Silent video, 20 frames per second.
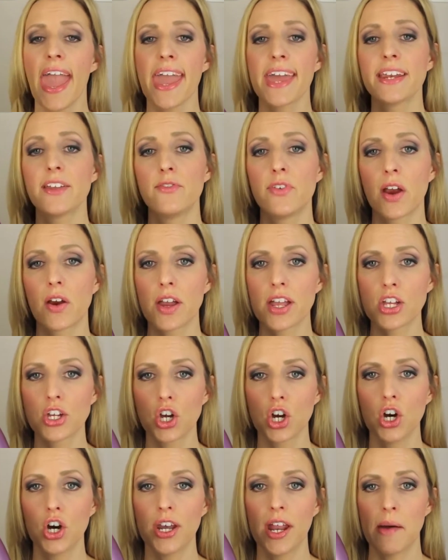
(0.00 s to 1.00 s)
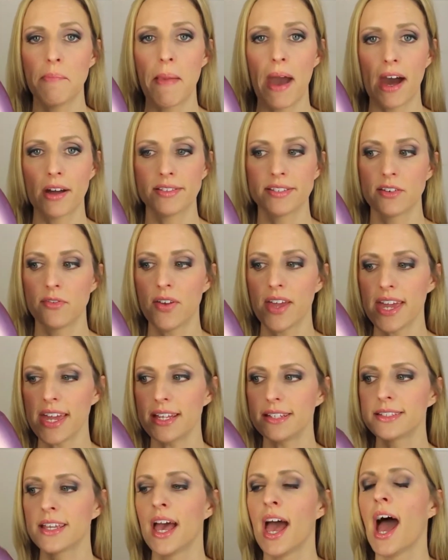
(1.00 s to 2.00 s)
and a very good amount of
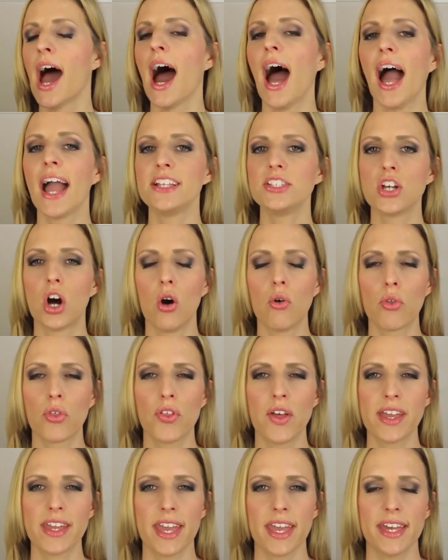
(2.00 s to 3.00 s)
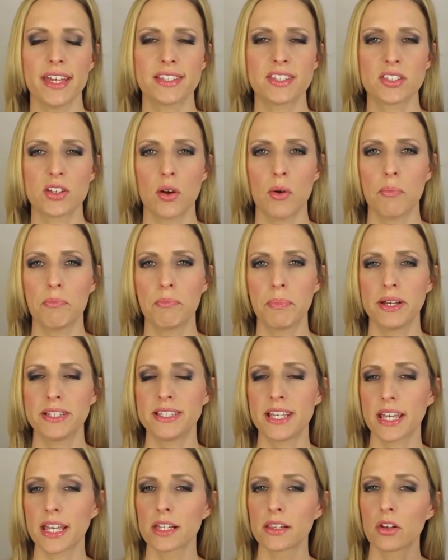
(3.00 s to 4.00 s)
heat. I don't think it's
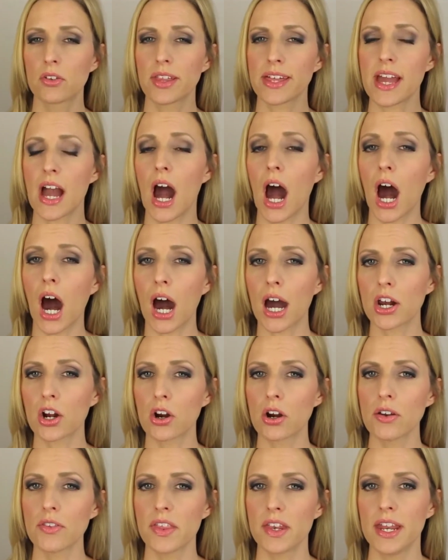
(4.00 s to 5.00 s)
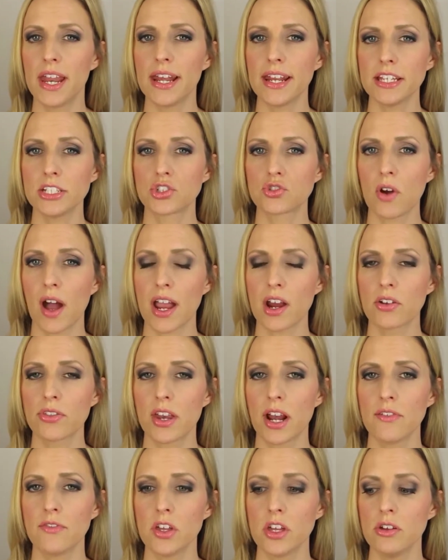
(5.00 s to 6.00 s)
particularly hotter than any dryer
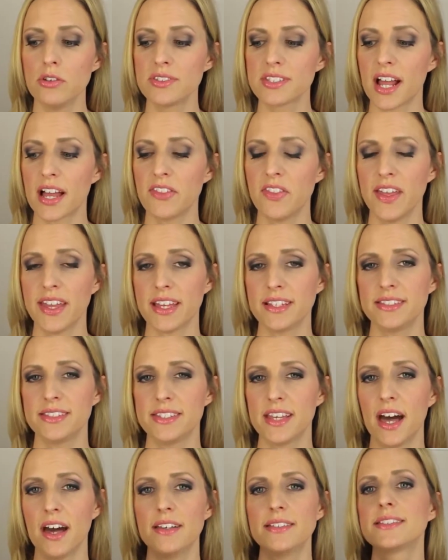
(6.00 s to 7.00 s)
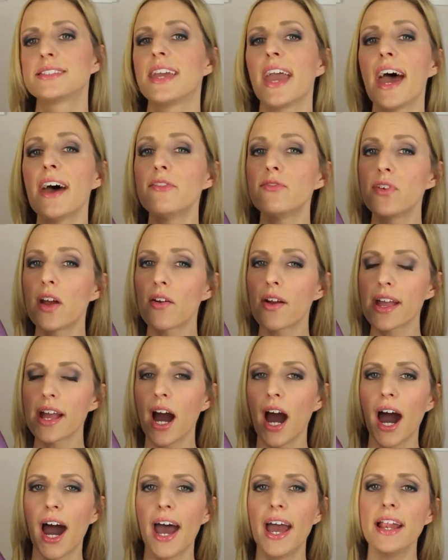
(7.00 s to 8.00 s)
that I've used. I think it does get very
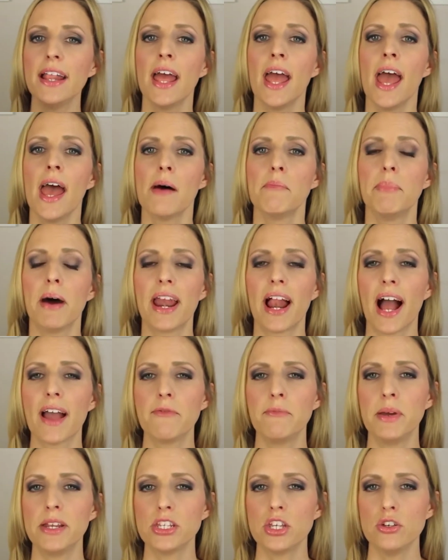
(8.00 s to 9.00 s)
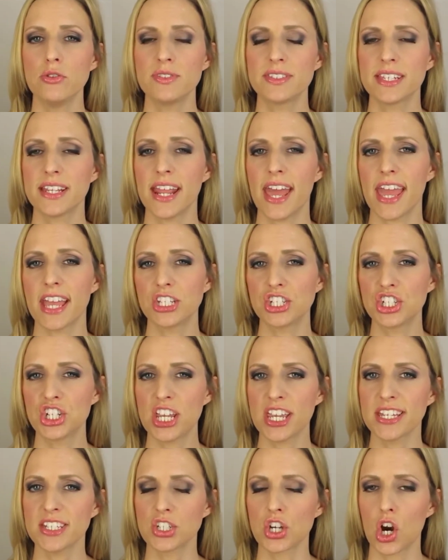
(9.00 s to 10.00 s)
hot, but I've been using a
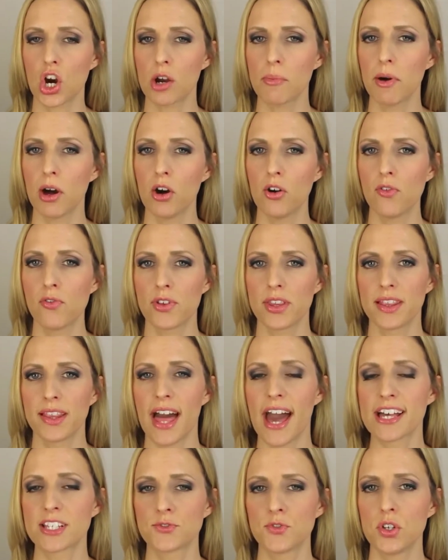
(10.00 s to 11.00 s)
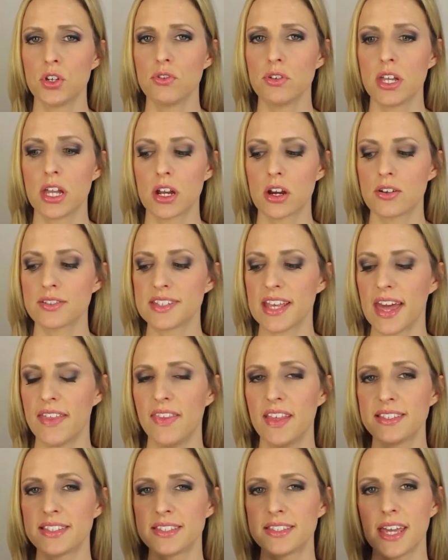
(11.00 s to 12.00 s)
Qi Turbo for the last few years,
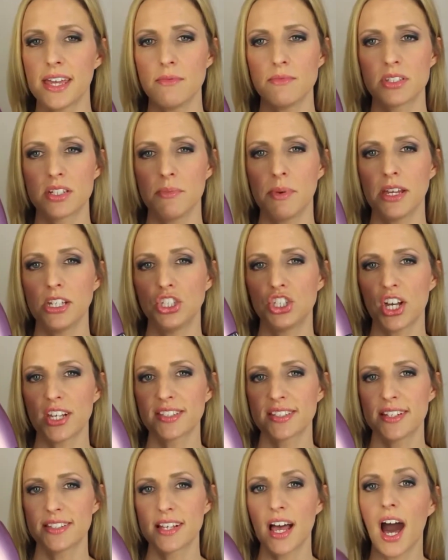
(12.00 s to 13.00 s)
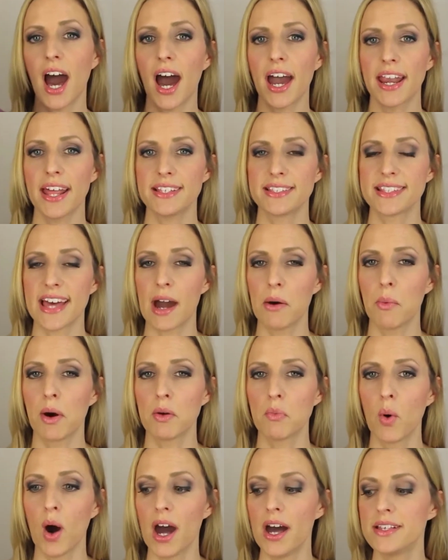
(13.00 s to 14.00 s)
and this seems to be just as hot as that
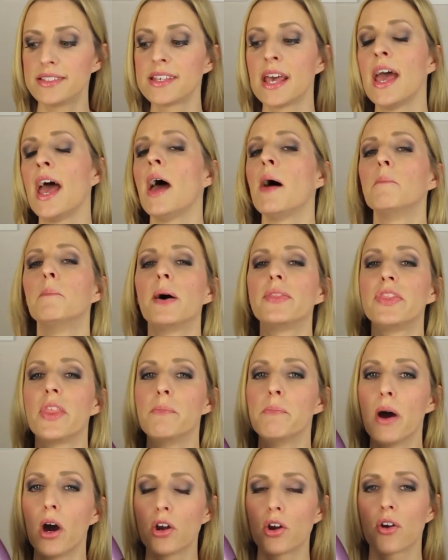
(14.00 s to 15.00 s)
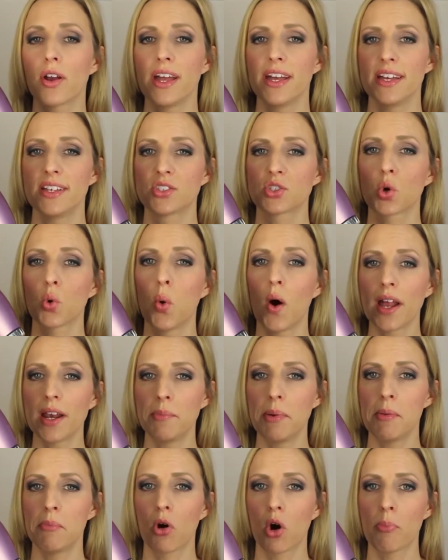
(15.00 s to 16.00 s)
one was, but the motor is quite
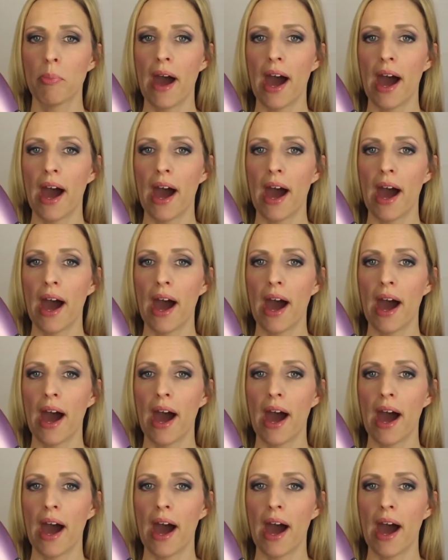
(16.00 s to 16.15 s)
a bit more